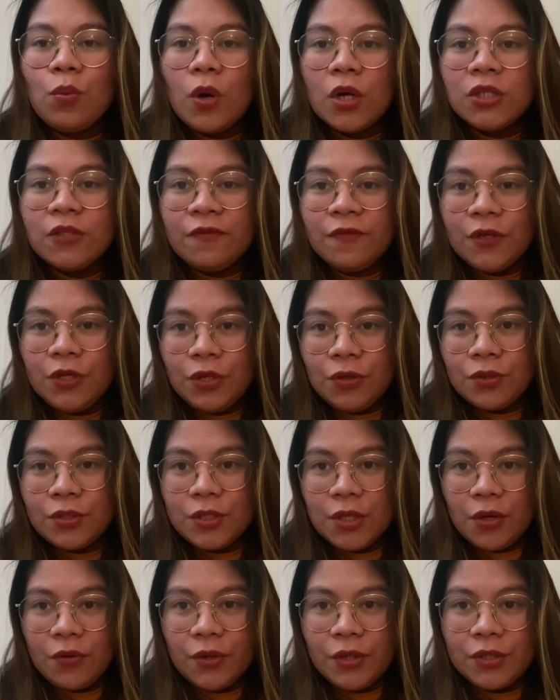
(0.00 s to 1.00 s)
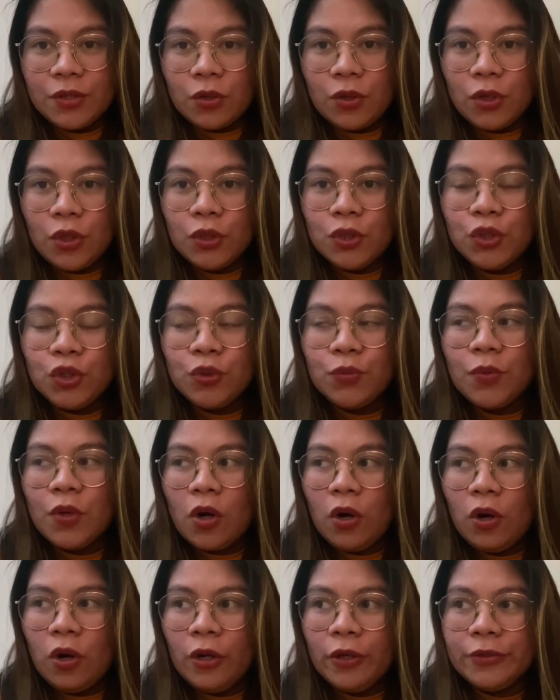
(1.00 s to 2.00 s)
watch video series on YouTube
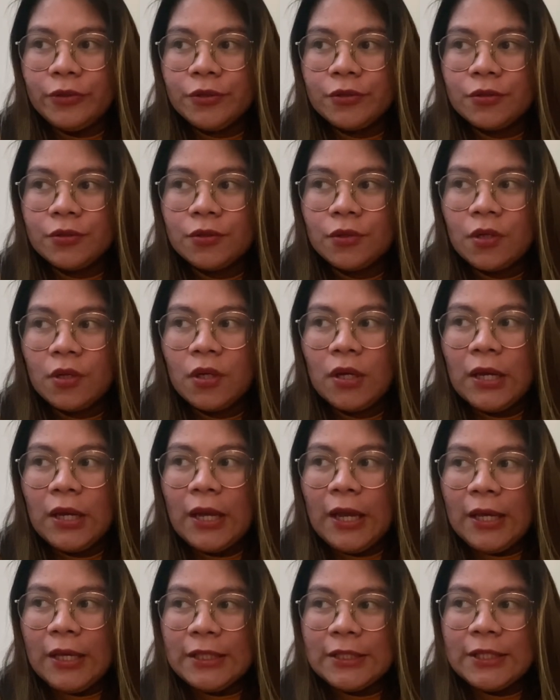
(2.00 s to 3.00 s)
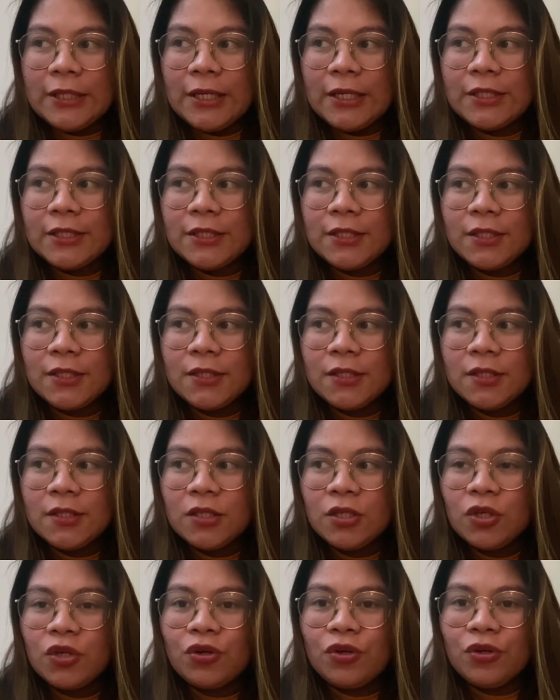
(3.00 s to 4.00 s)
called Nclex
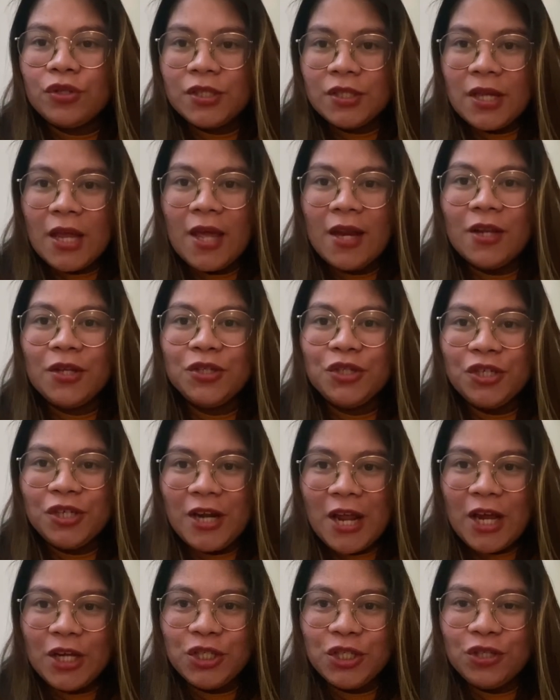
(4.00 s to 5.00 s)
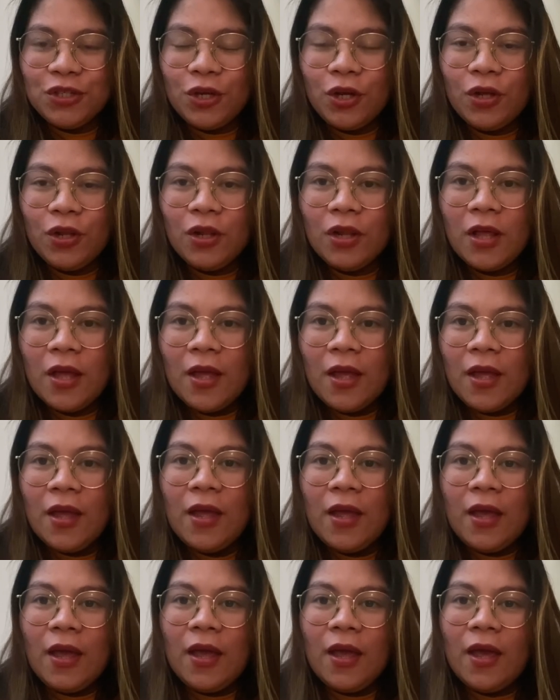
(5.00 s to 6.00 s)
International,
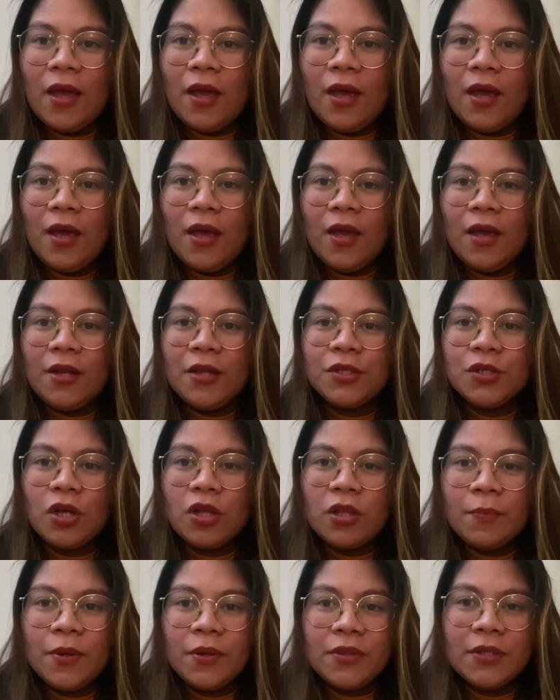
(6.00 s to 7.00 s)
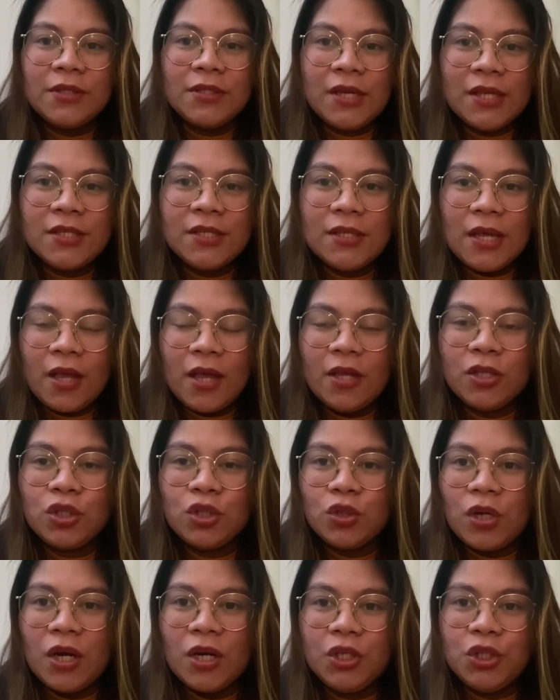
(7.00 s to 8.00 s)
and it's all about the test taking
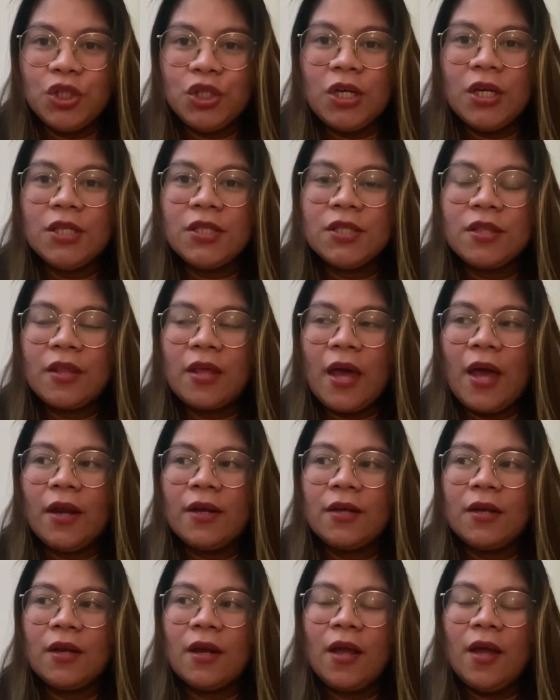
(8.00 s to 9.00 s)
strategies that